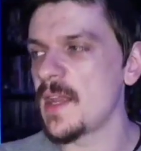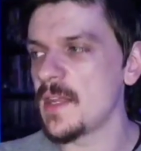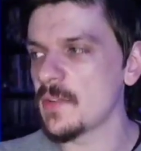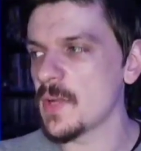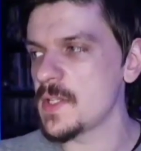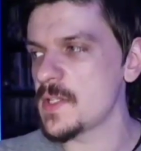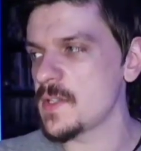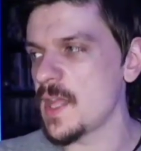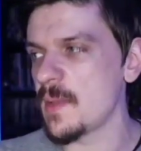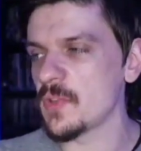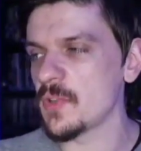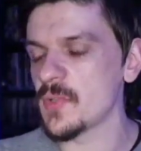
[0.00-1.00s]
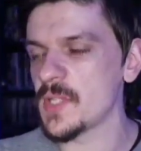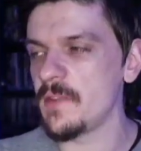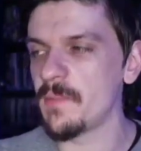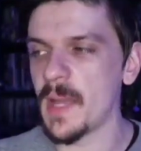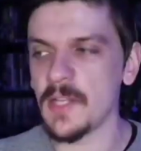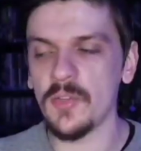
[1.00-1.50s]
and increases damage
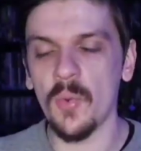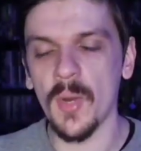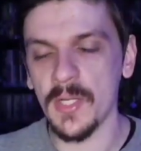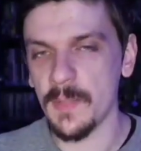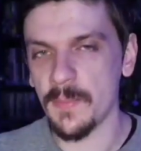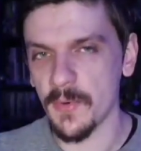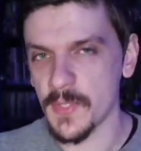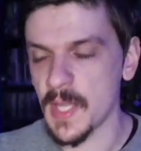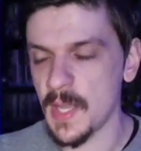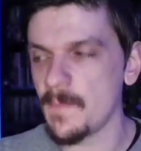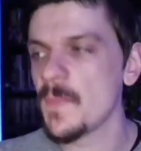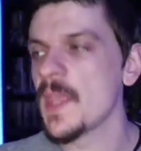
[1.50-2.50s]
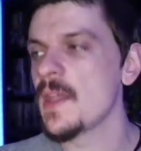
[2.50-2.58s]
received by 20%.